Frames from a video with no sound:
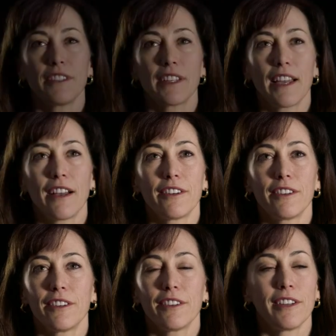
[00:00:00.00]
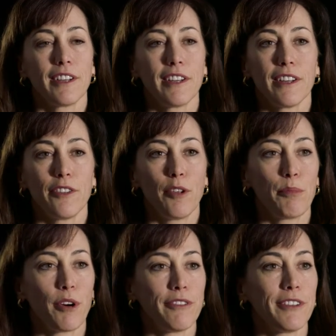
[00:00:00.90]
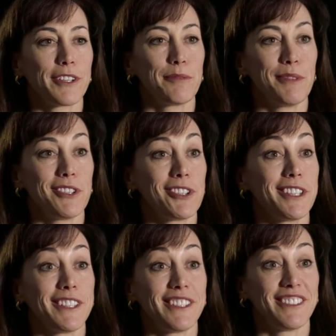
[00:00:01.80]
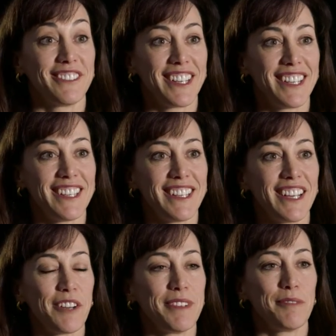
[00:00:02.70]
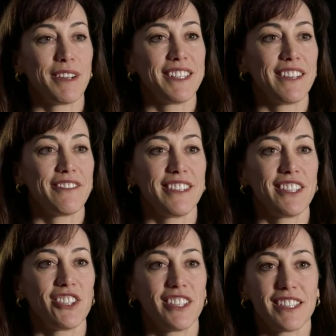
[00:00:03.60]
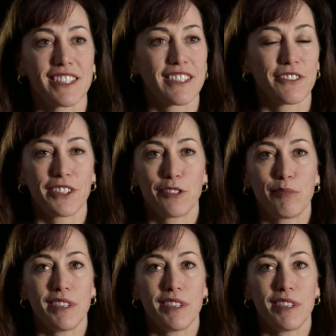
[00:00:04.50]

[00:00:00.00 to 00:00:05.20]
to encounter the perfect mission, right? I mean, by definition, it's going to